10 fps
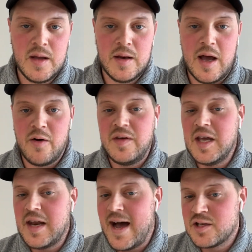Now, if he
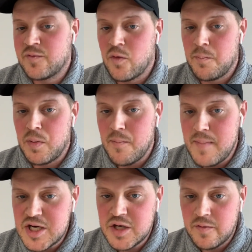had asked for
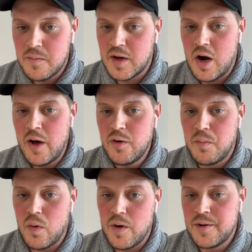permission from the condo
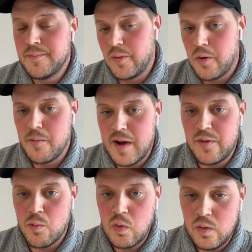board or read
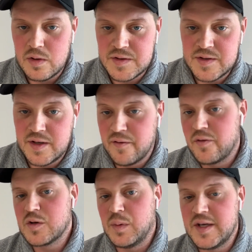the rules in the
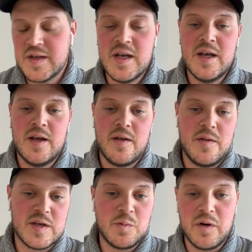first place,
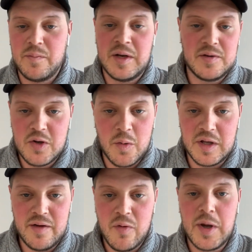this would have been
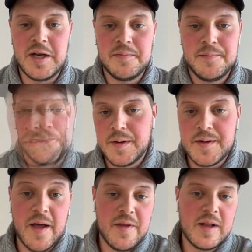totally avoided. But
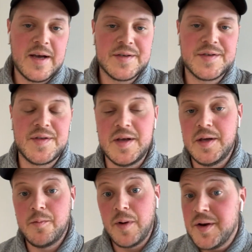nonetheless,
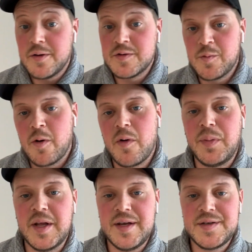the windows were
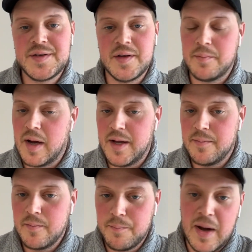replaced and my
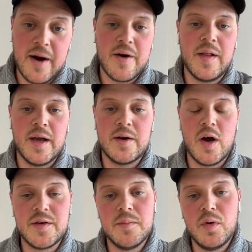buyer client
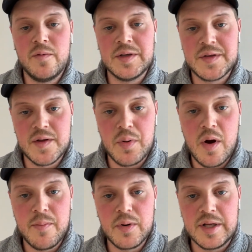got to move into the
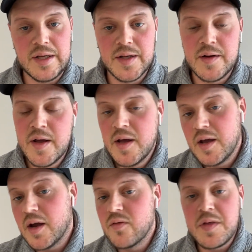property, and
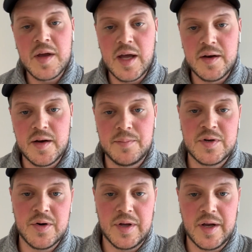everything ended up
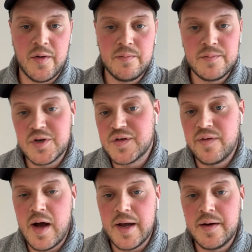turning out just
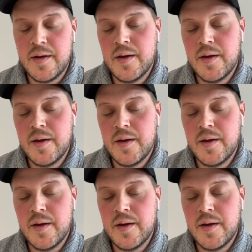fine.